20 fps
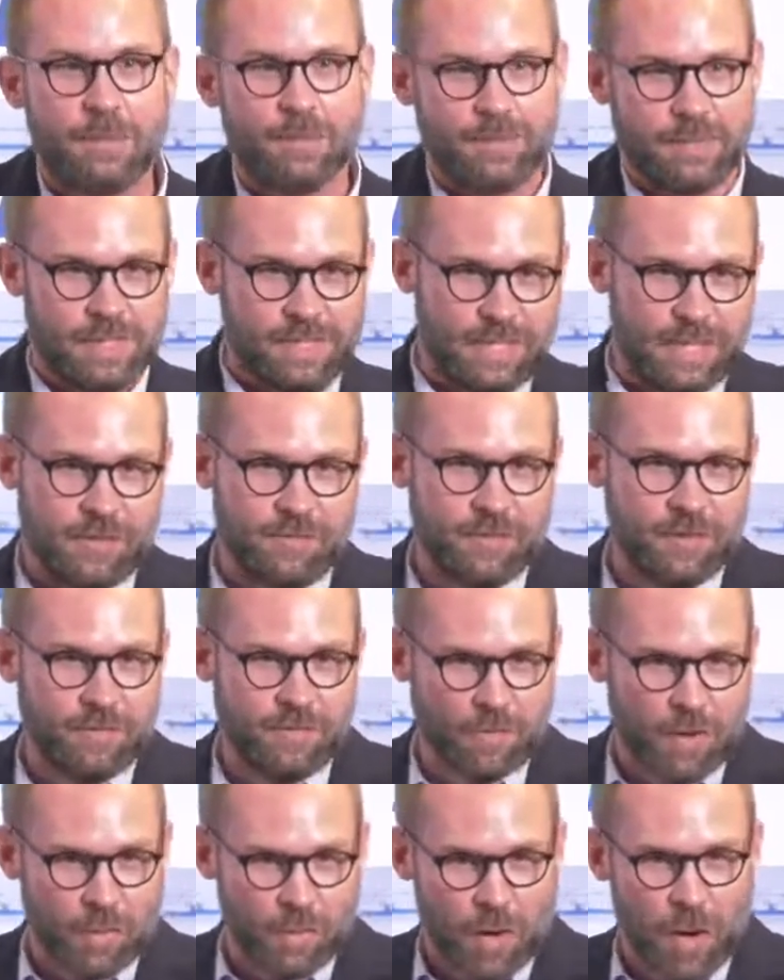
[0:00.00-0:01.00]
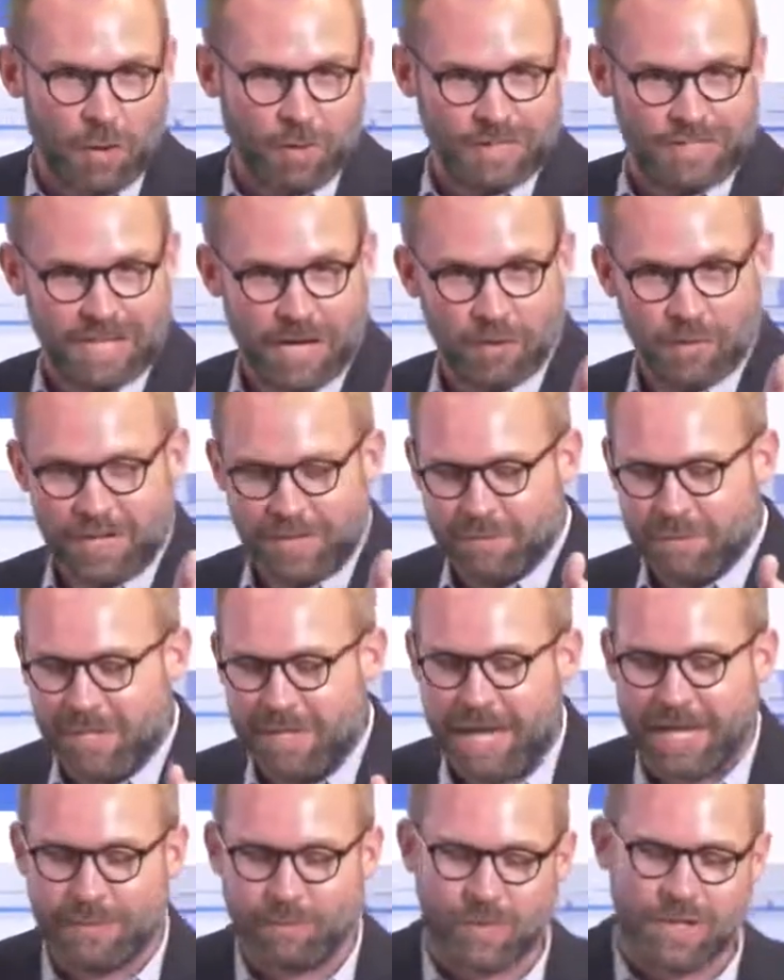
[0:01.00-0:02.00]
Steve in the front row was there with me
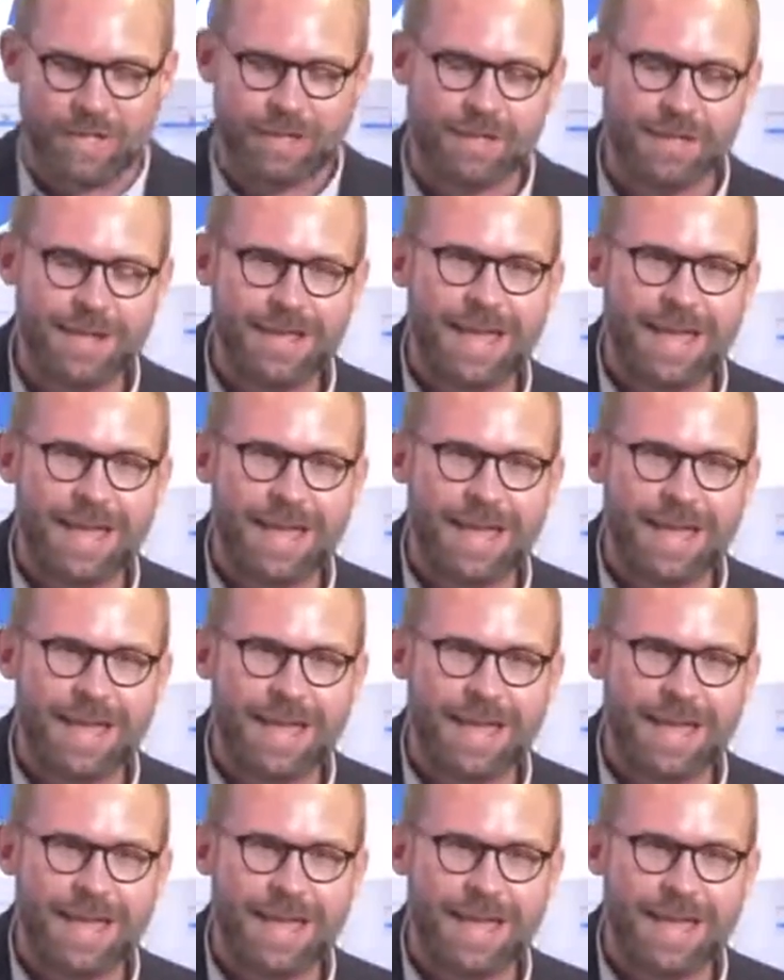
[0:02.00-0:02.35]
that week,